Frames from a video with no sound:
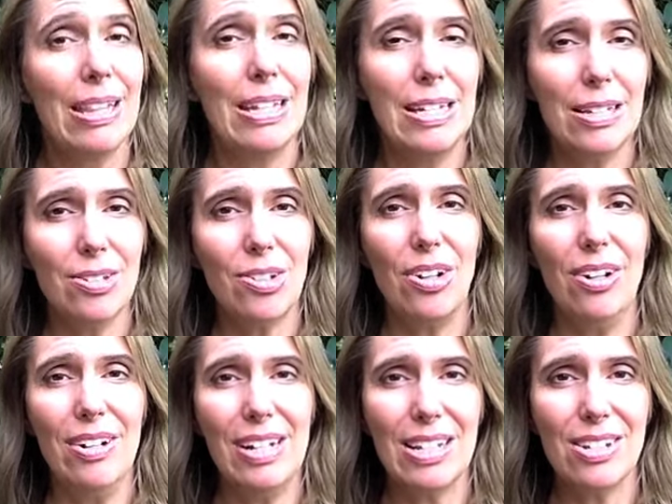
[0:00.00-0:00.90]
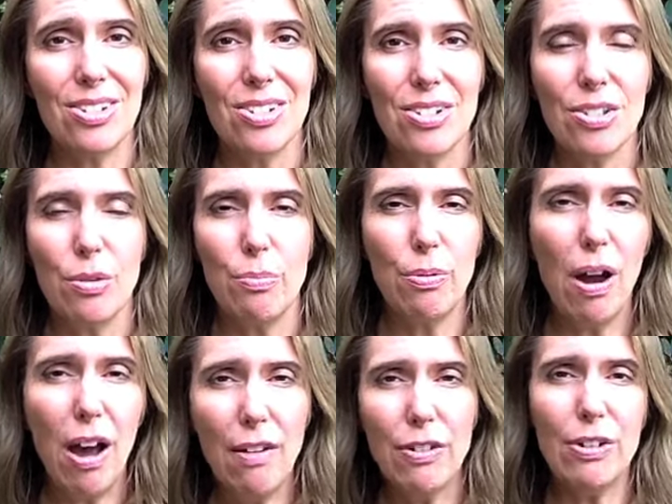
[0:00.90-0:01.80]
That takes courage. So
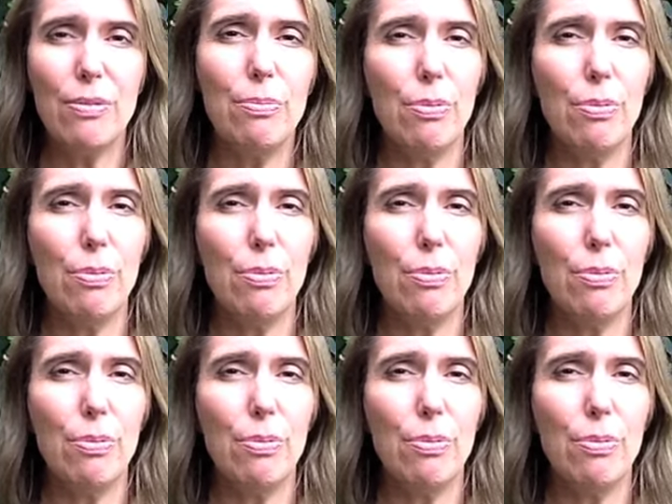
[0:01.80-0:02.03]
bravo,